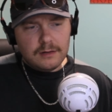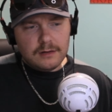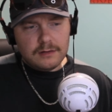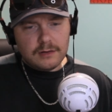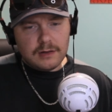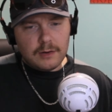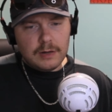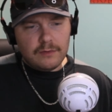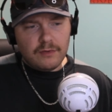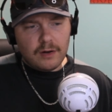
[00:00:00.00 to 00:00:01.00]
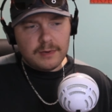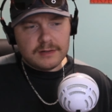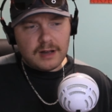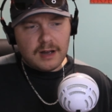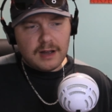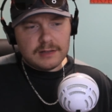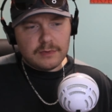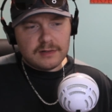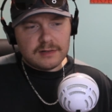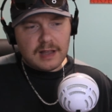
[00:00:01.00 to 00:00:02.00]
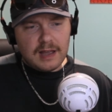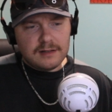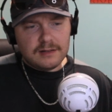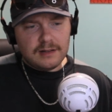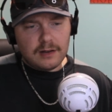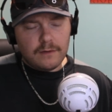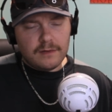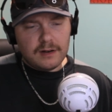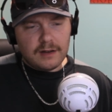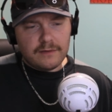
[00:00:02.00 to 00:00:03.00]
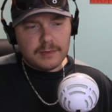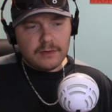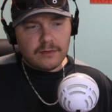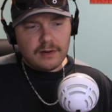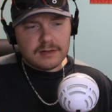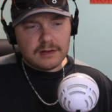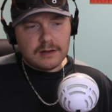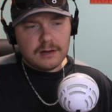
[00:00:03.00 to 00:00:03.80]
so that he would rub his eyes with his hands, let go of the knife, and be arrested.